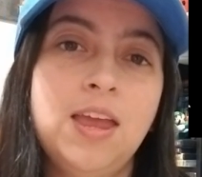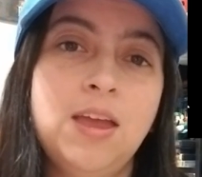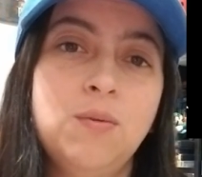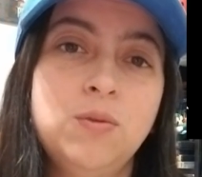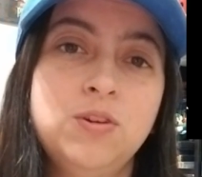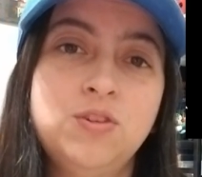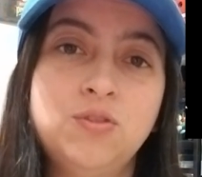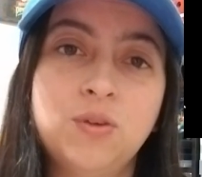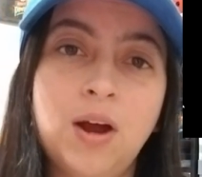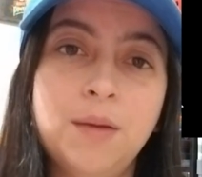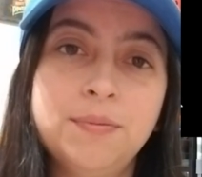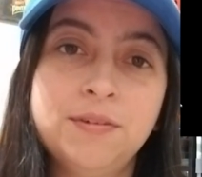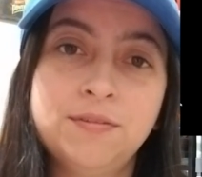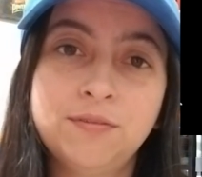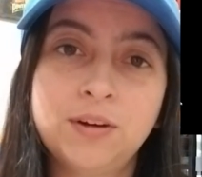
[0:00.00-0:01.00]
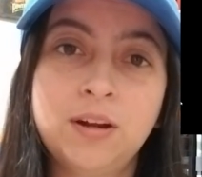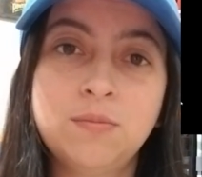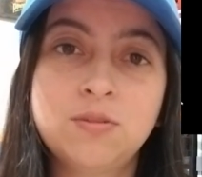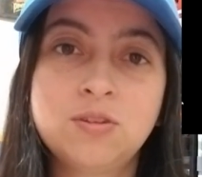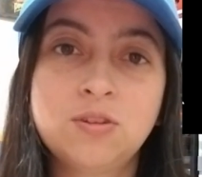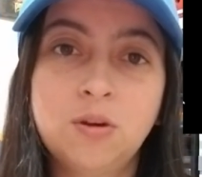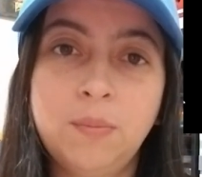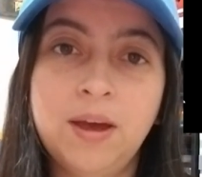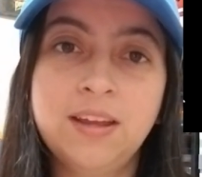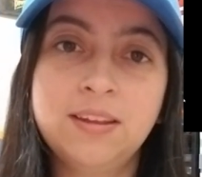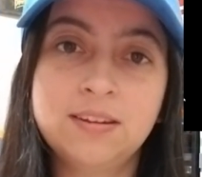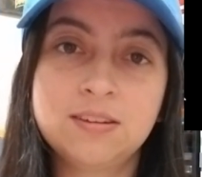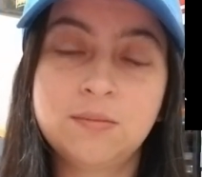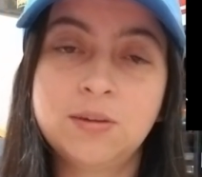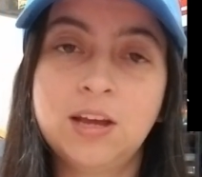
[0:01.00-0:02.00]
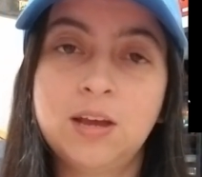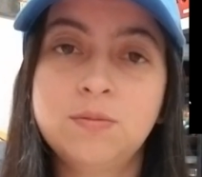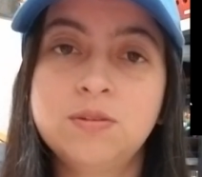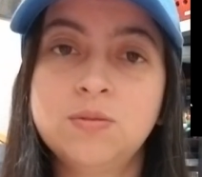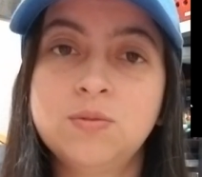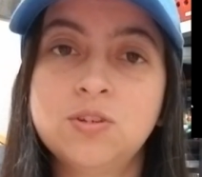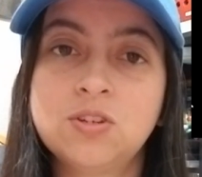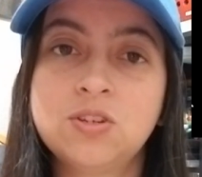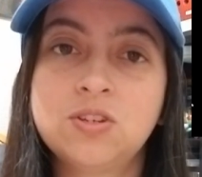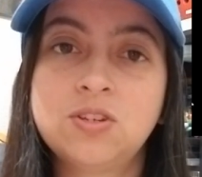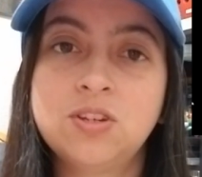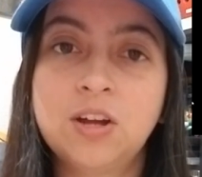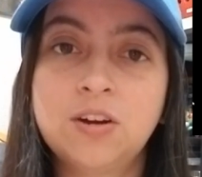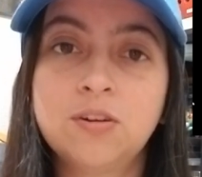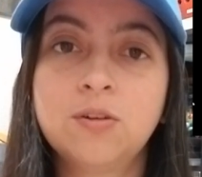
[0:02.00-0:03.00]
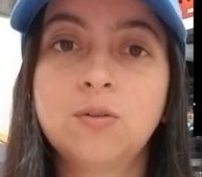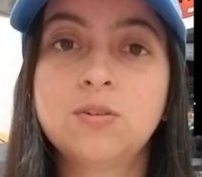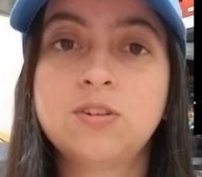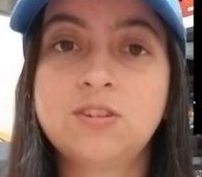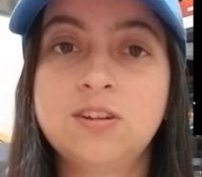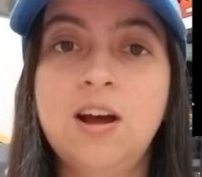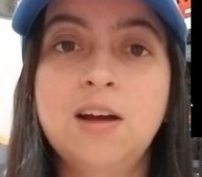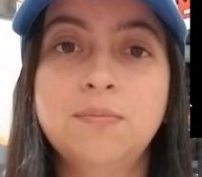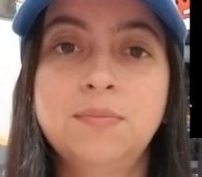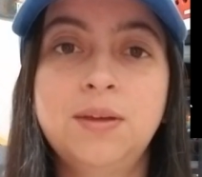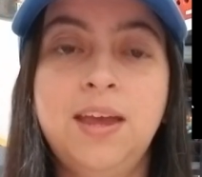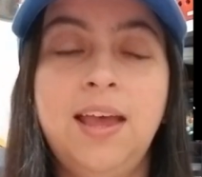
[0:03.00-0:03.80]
It would drop in frames so bad that sometimes it would just stutter or stop.